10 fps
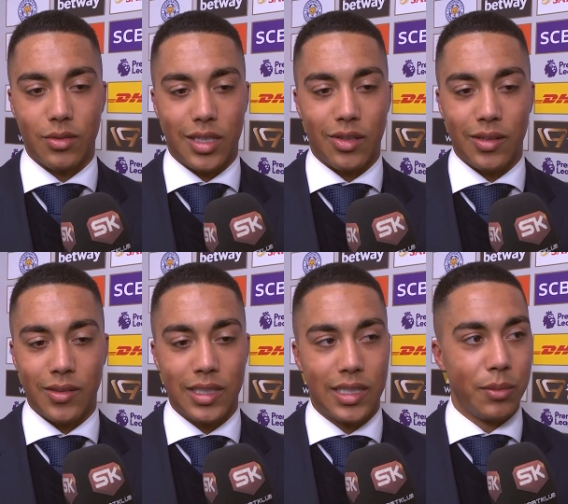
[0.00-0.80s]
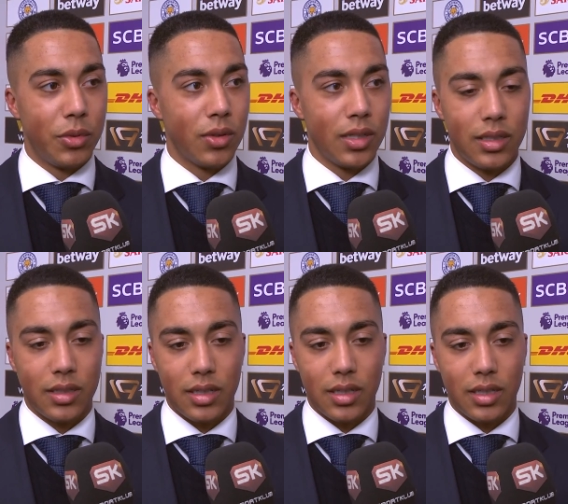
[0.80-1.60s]
we can only keep going,
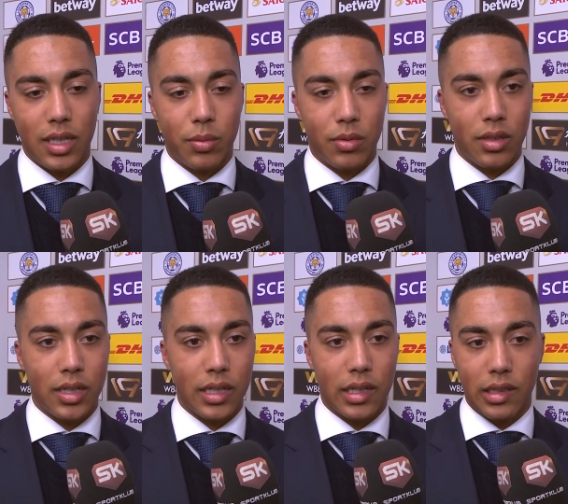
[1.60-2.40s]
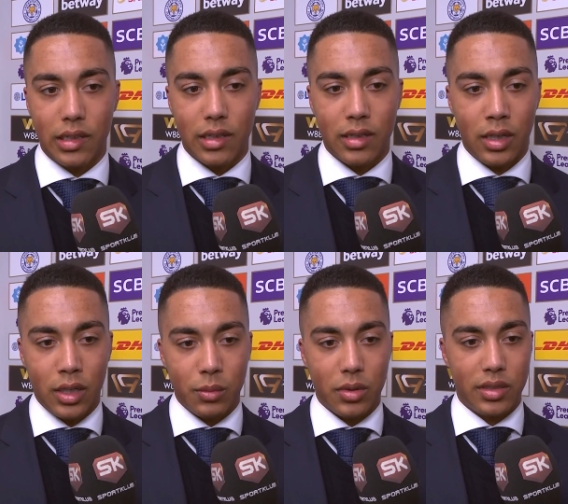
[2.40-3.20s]
uh, keep working, and uh,
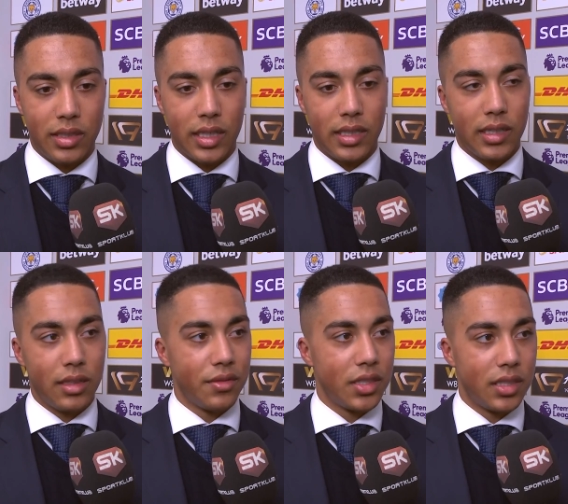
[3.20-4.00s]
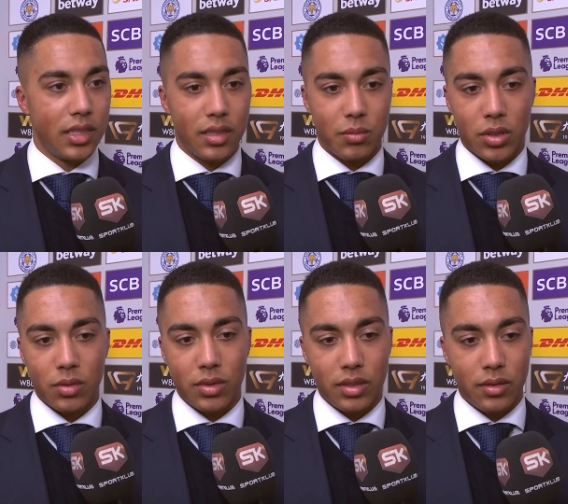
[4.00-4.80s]
we'll see at the end of the season.
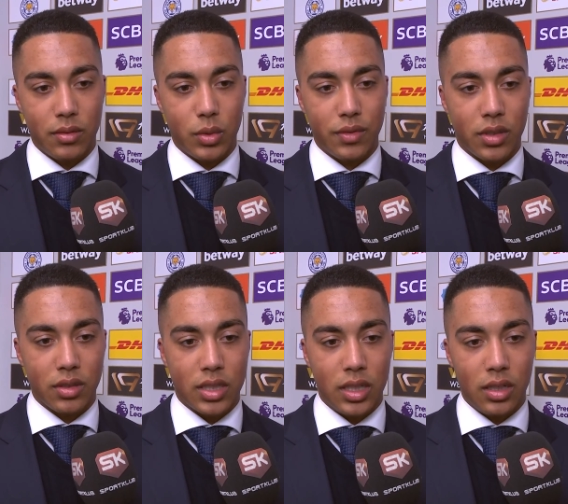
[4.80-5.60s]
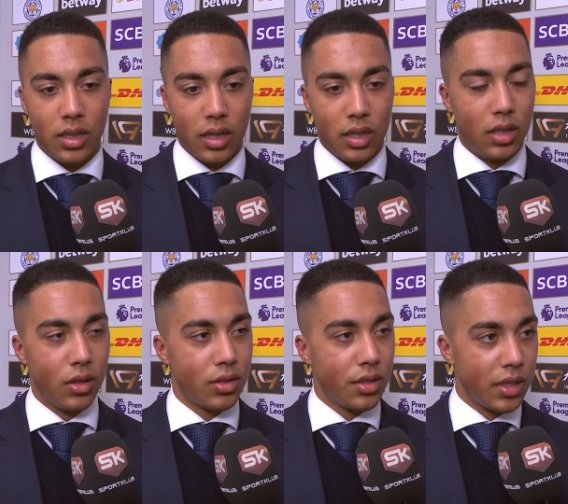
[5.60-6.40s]
But we we've got still
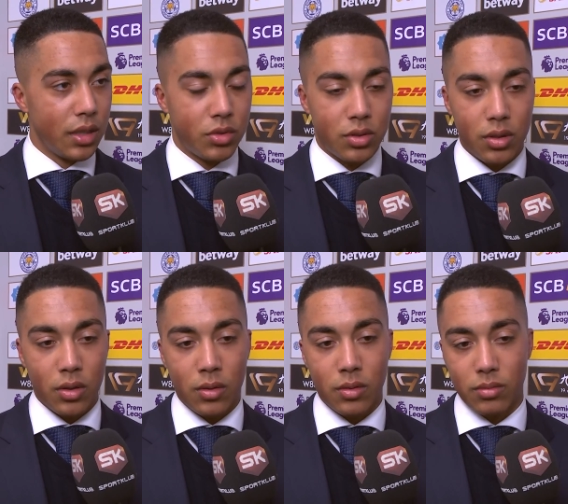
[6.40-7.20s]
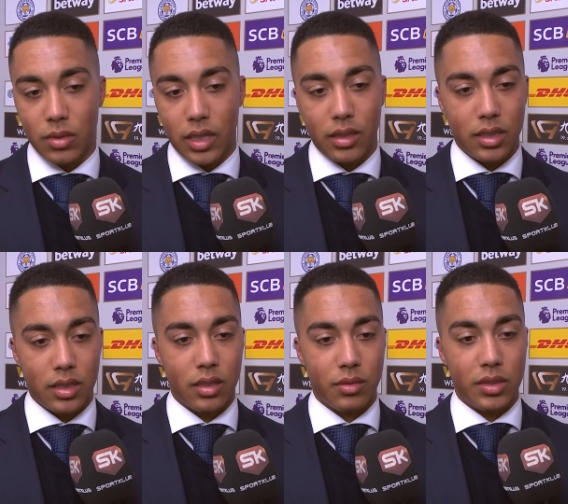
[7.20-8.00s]
lots of games to go, and
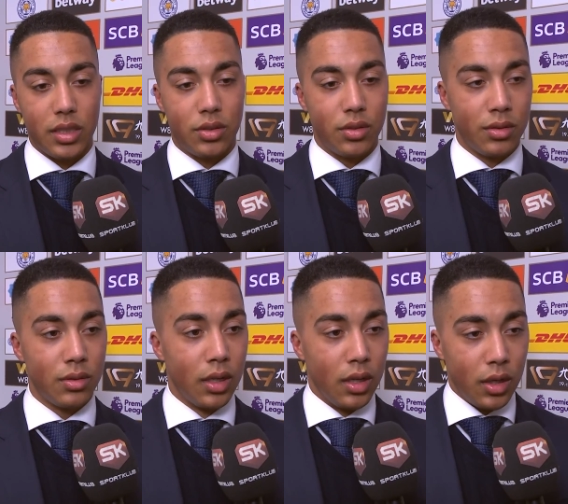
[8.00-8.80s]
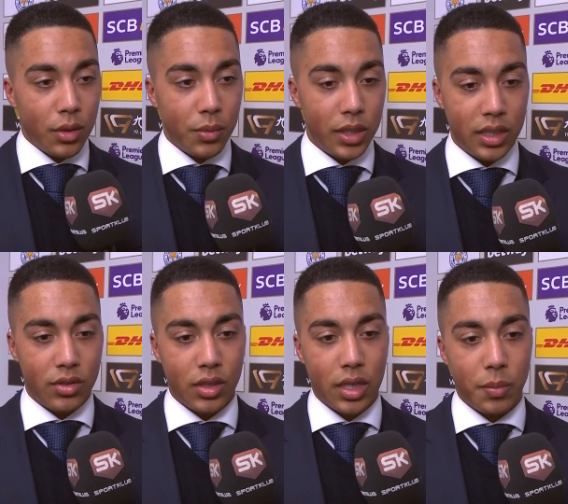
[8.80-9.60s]
uh, we need to we need
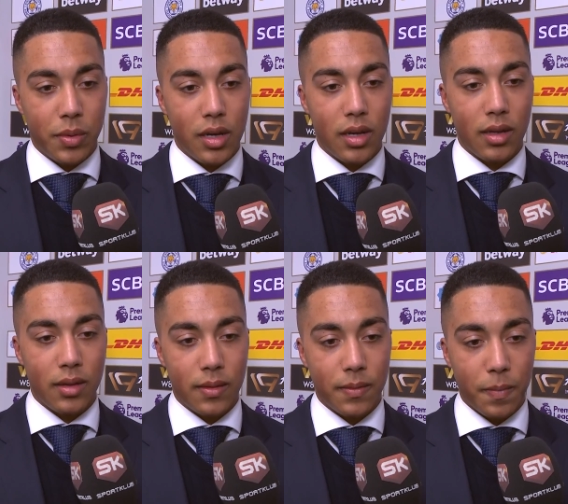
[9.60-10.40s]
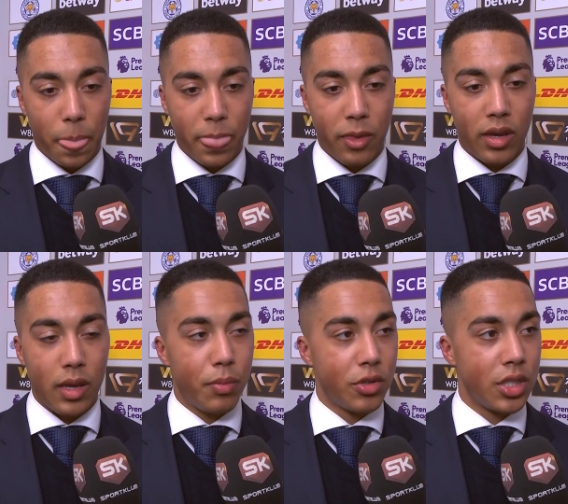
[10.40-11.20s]
to keep uh, to
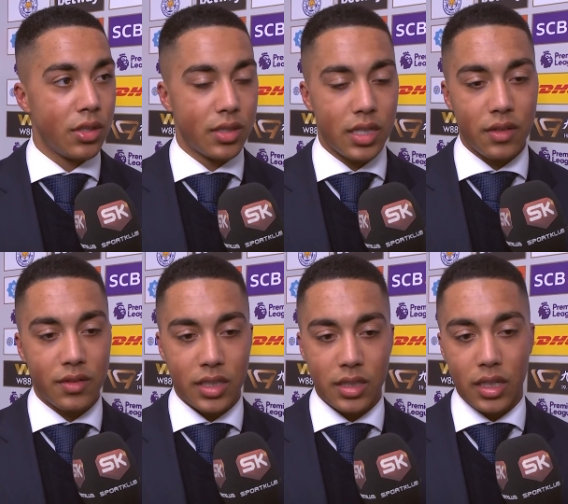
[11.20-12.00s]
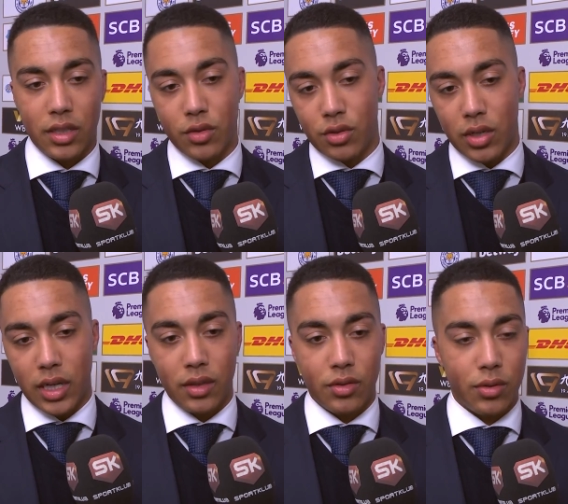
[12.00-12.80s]
keep pushing ourselves and, and to try
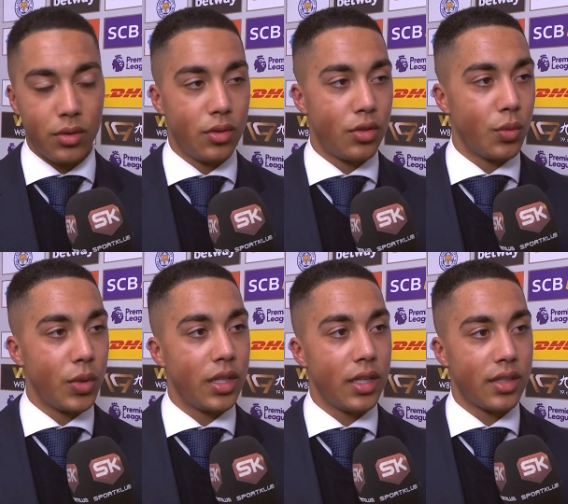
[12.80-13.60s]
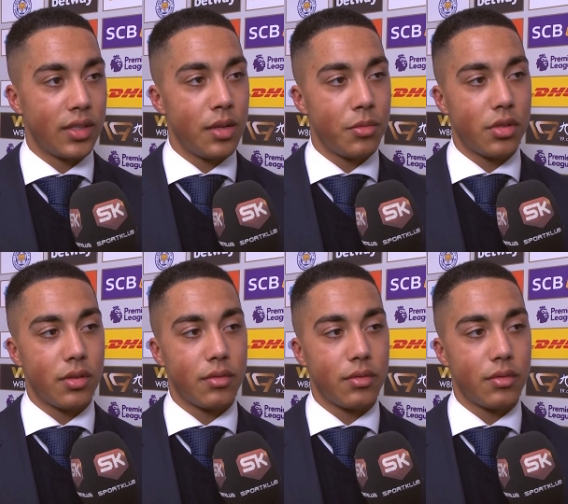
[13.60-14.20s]
and to, to win the next games.